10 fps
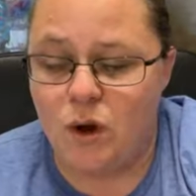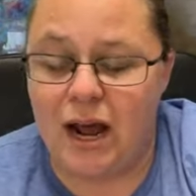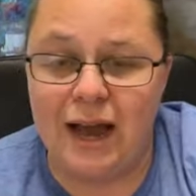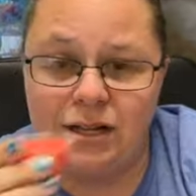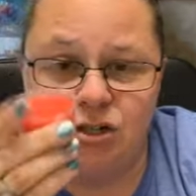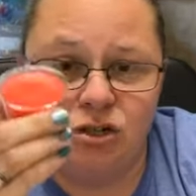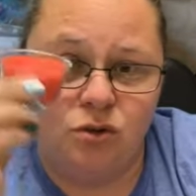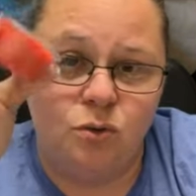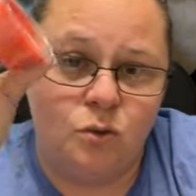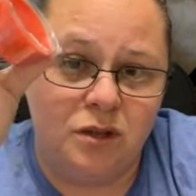What I
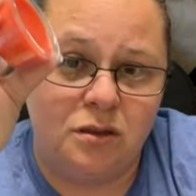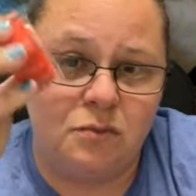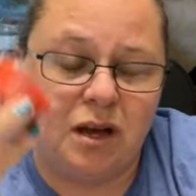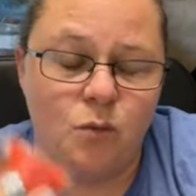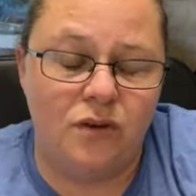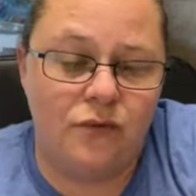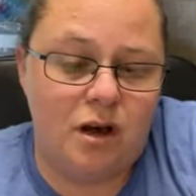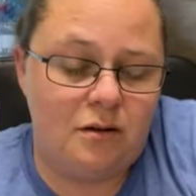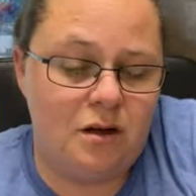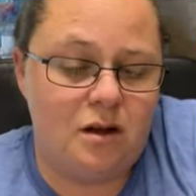do with my whiff
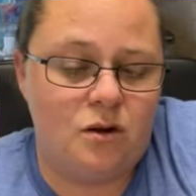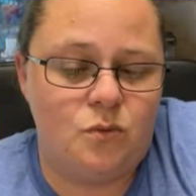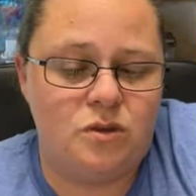cup, uh,